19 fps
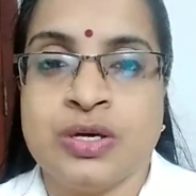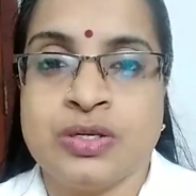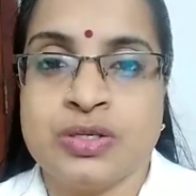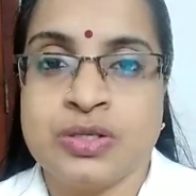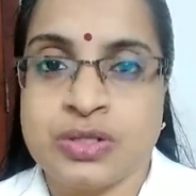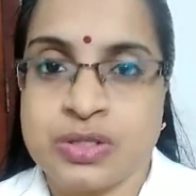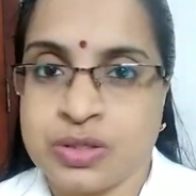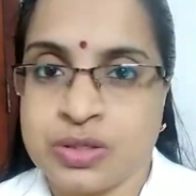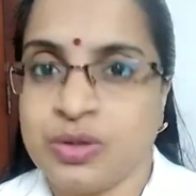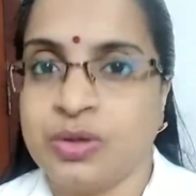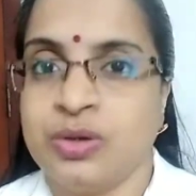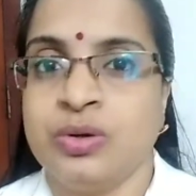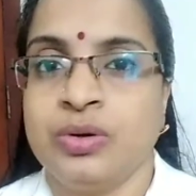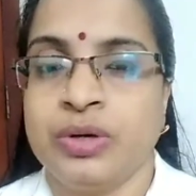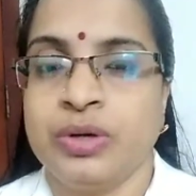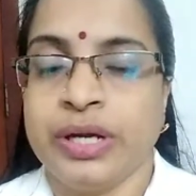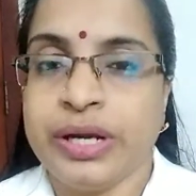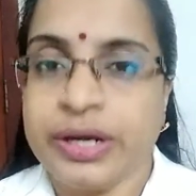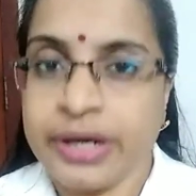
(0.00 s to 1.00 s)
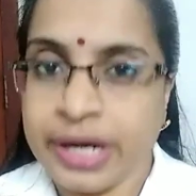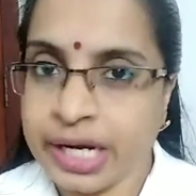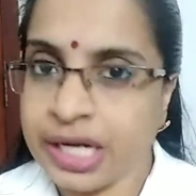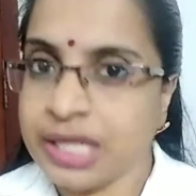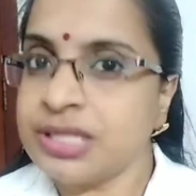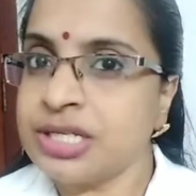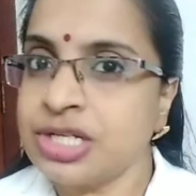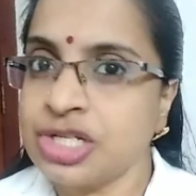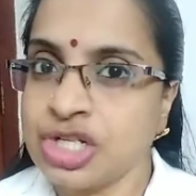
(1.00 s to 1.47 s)
So in
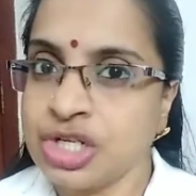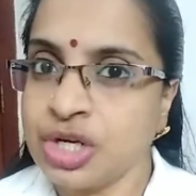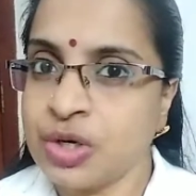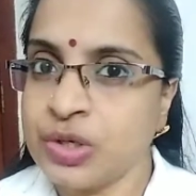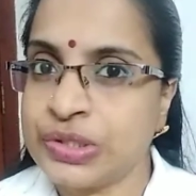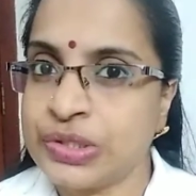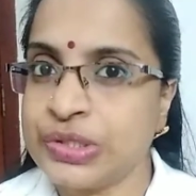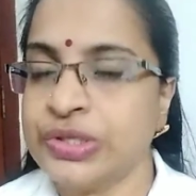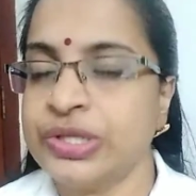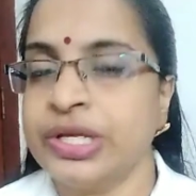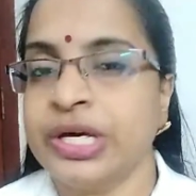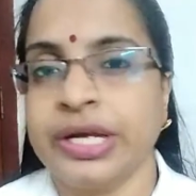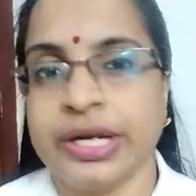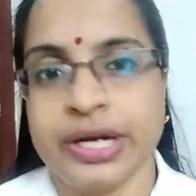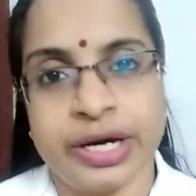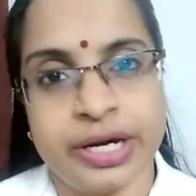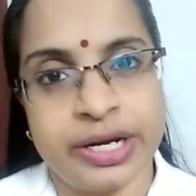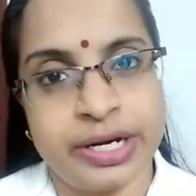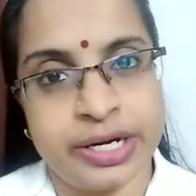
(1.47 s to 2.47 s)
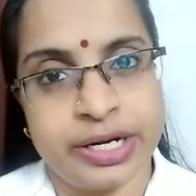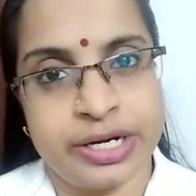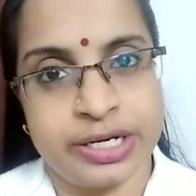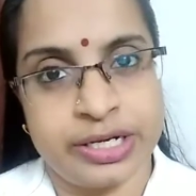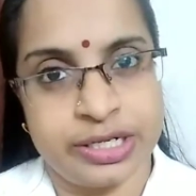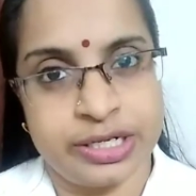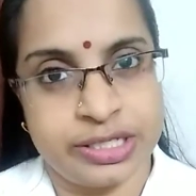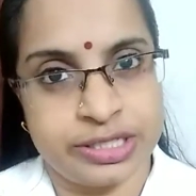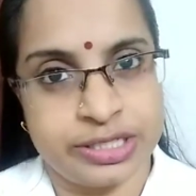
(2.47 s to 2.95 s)
writing session also there are
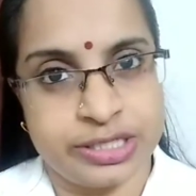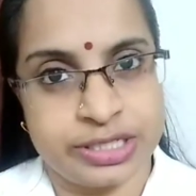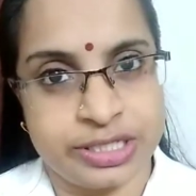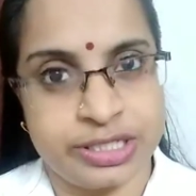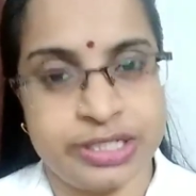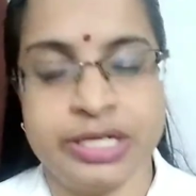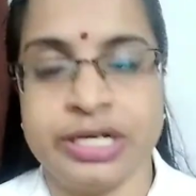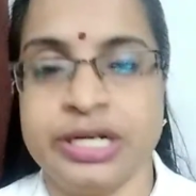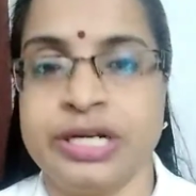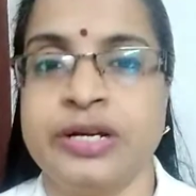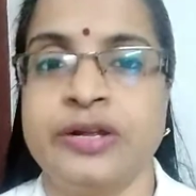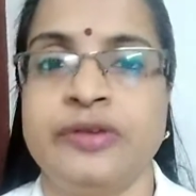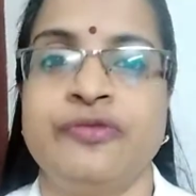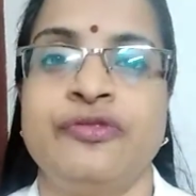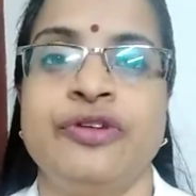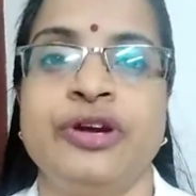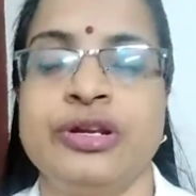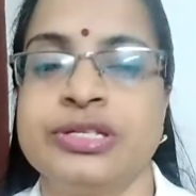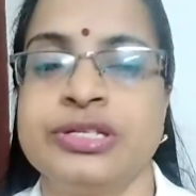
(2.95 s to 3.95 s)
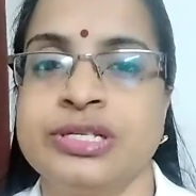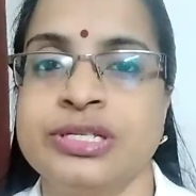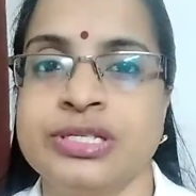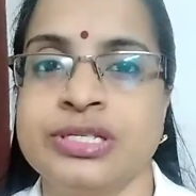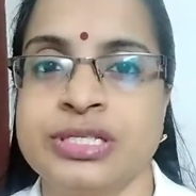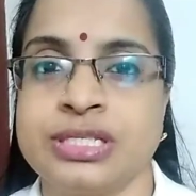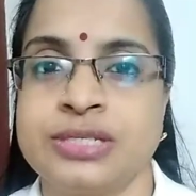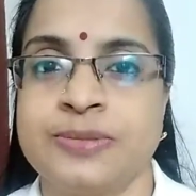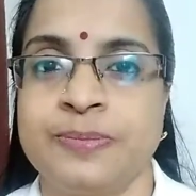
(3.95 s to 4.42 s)
certain
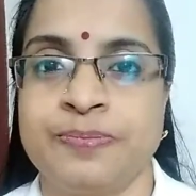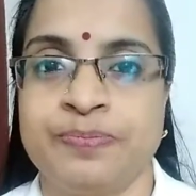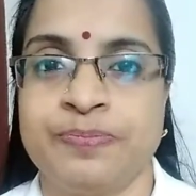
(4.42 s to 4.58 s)
differences.